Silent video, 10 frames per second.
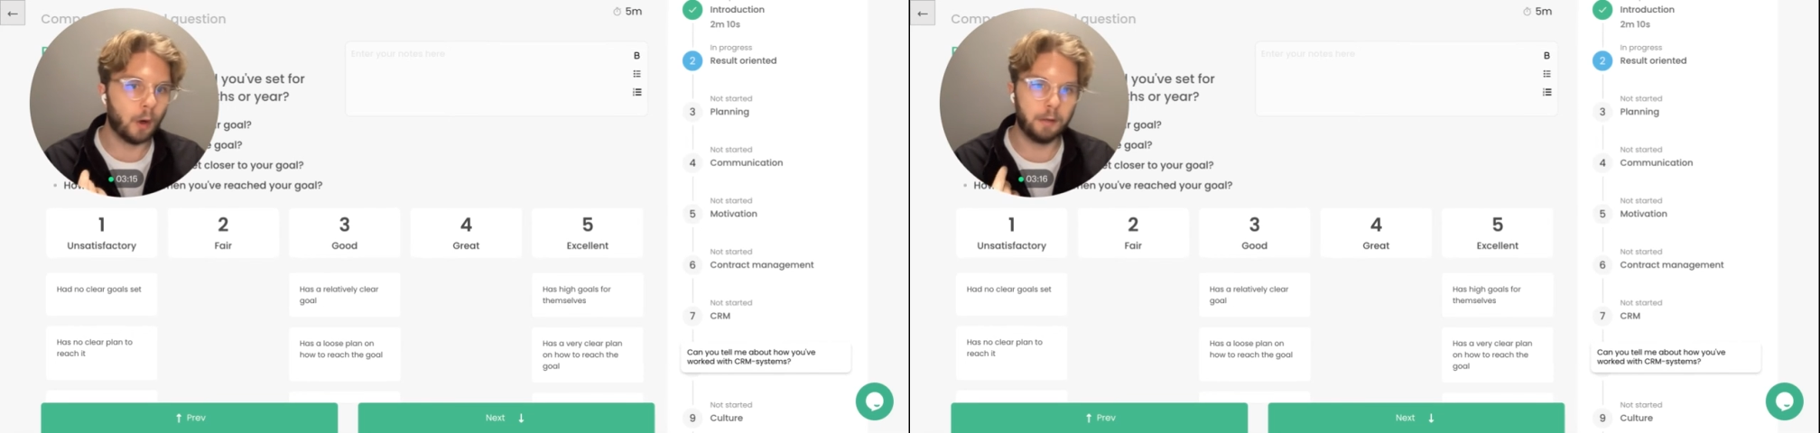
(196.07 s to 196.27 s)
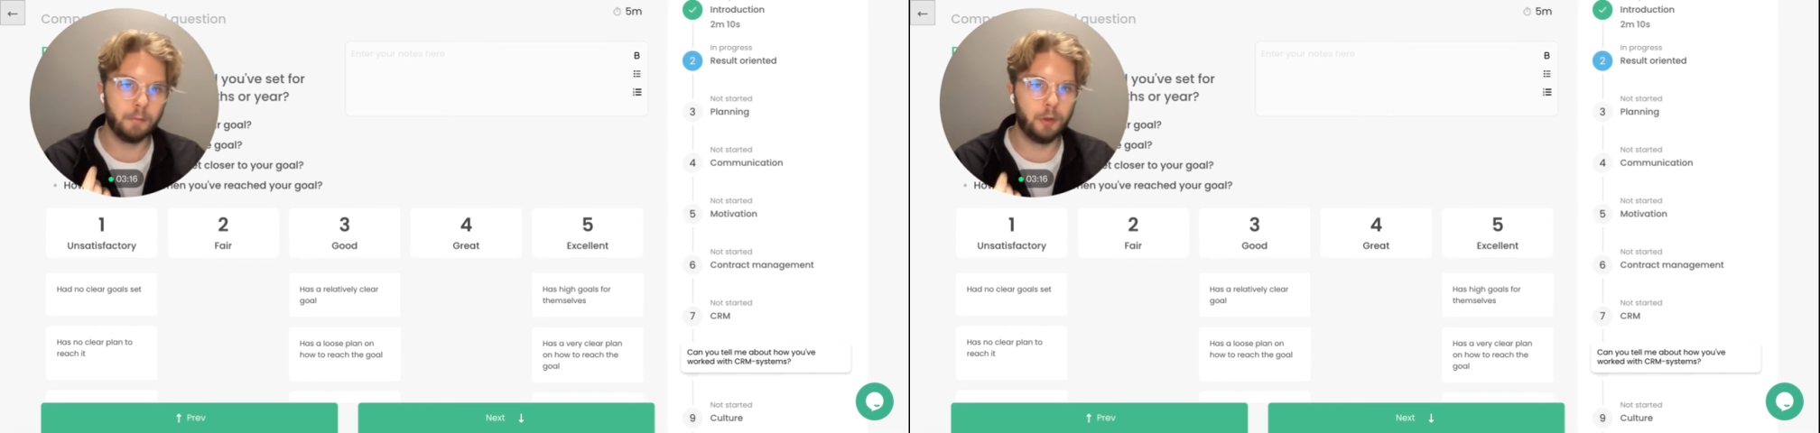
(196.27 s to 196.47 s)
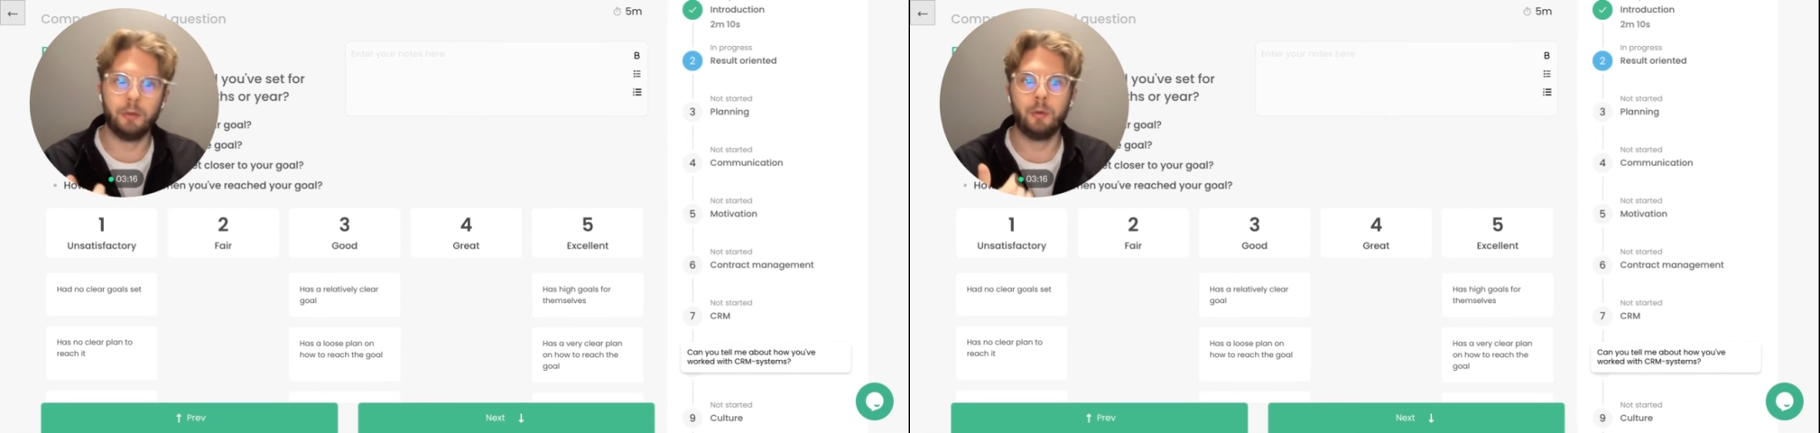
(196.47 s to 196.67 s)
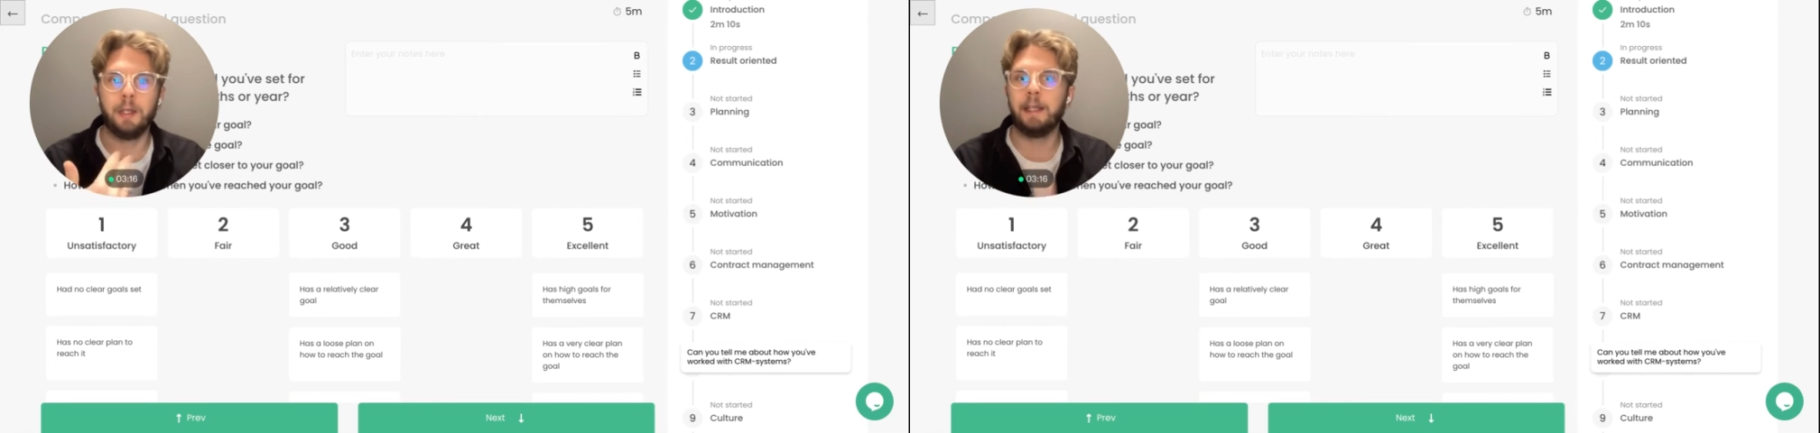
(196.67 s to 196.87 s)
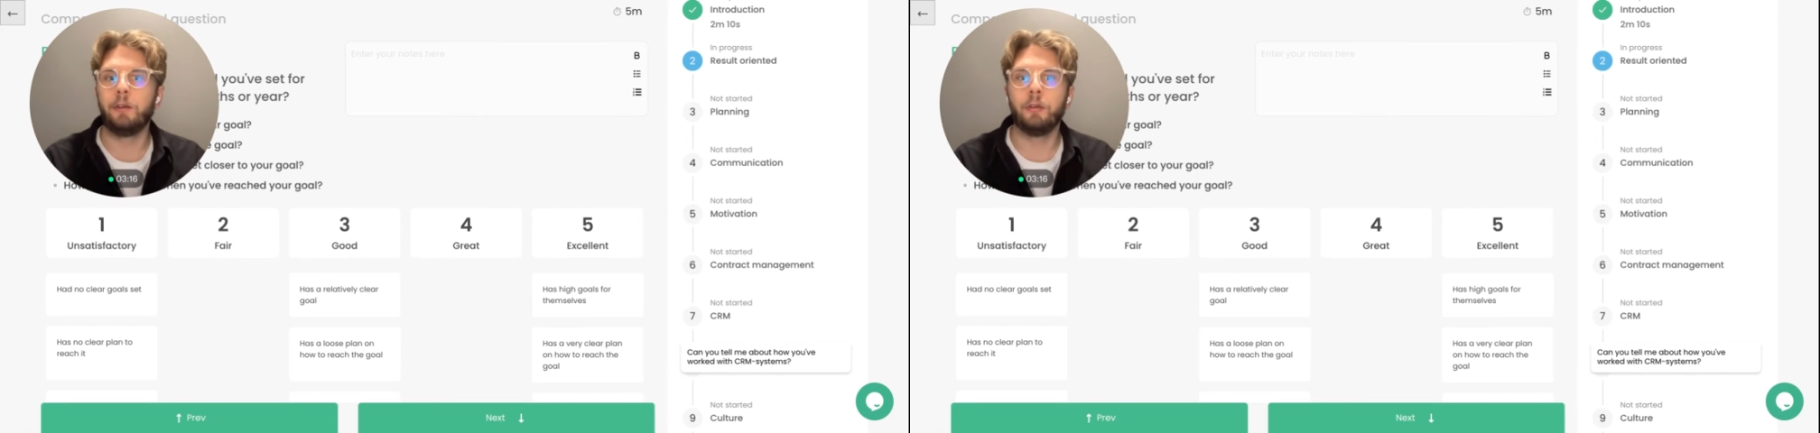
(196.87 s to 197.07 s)
or you
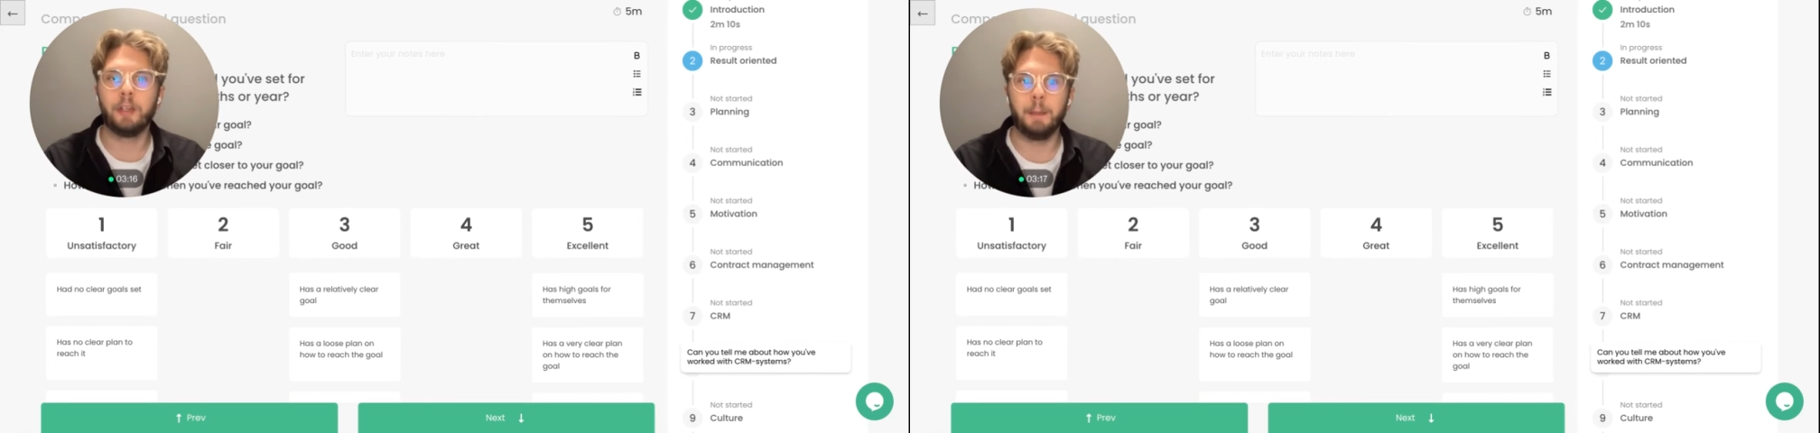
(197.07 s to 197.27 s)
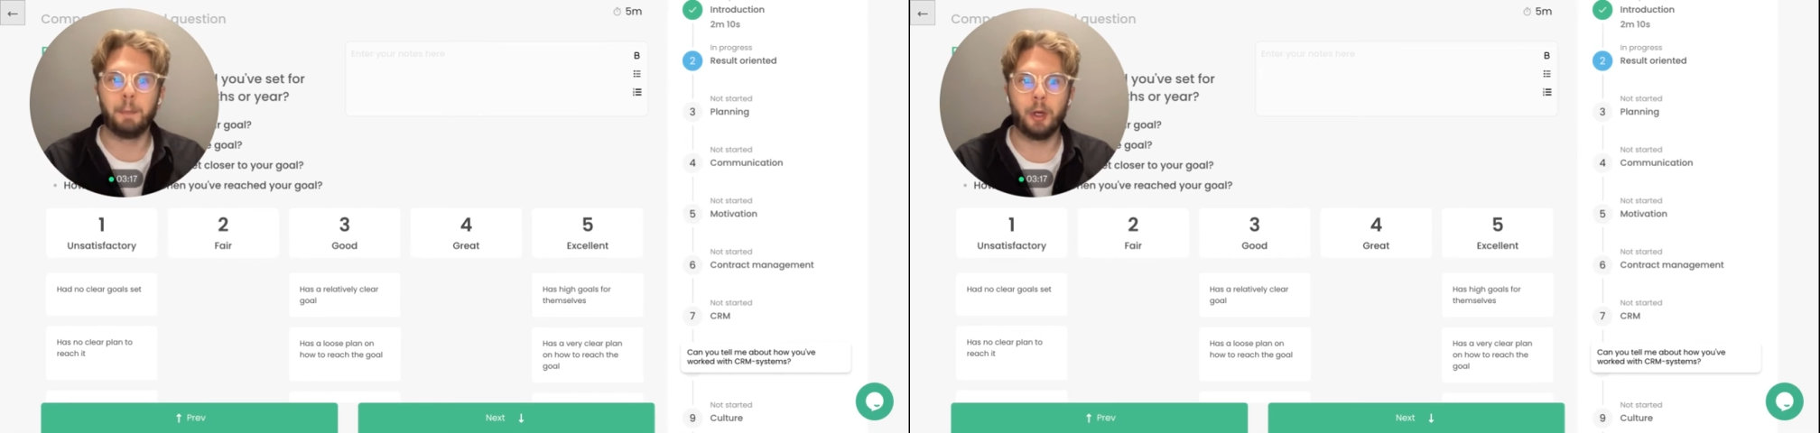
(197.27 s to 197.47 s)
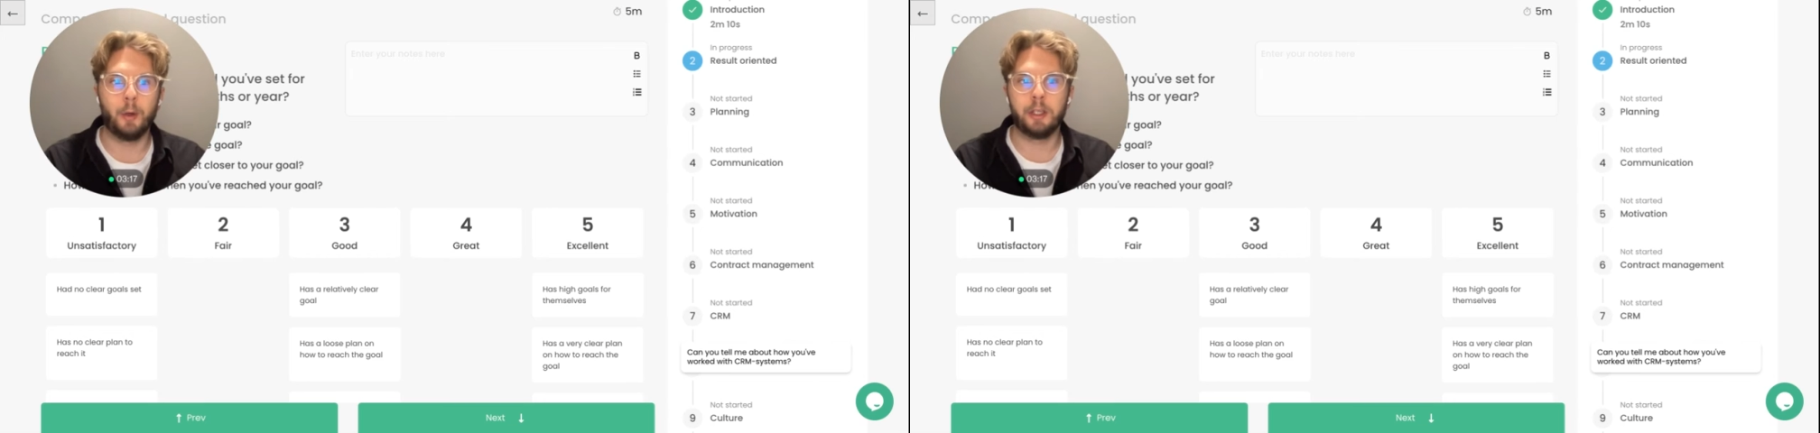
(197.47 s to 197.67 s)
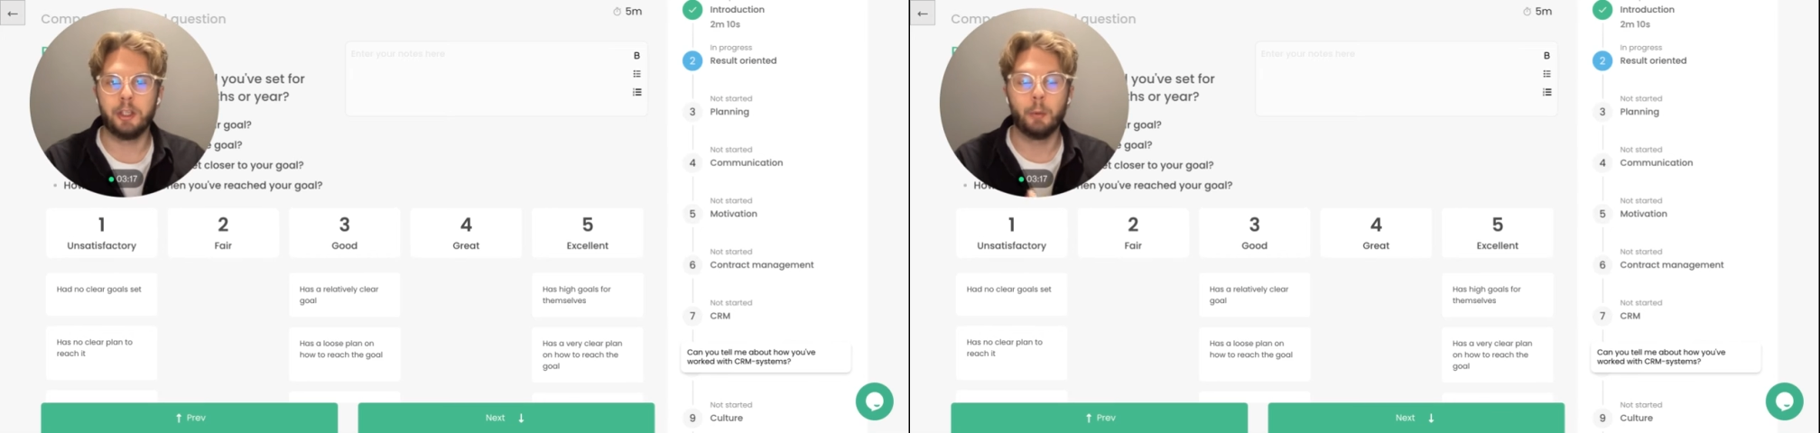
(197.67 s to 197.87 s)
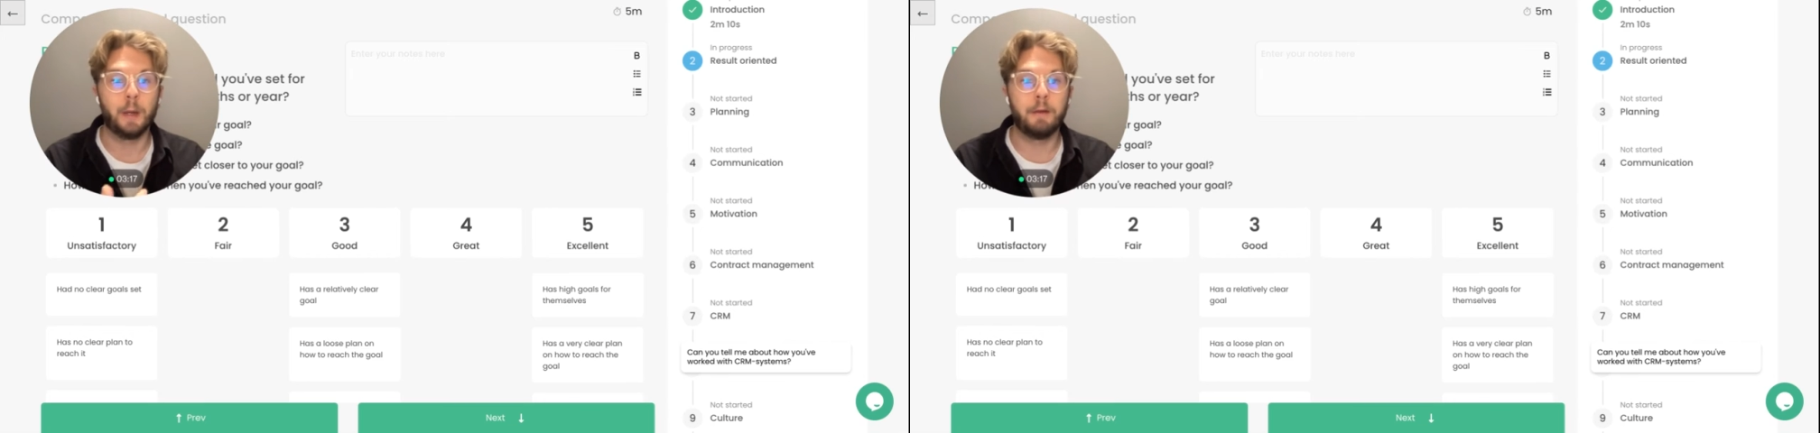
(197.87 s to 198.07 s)
need to skip a question,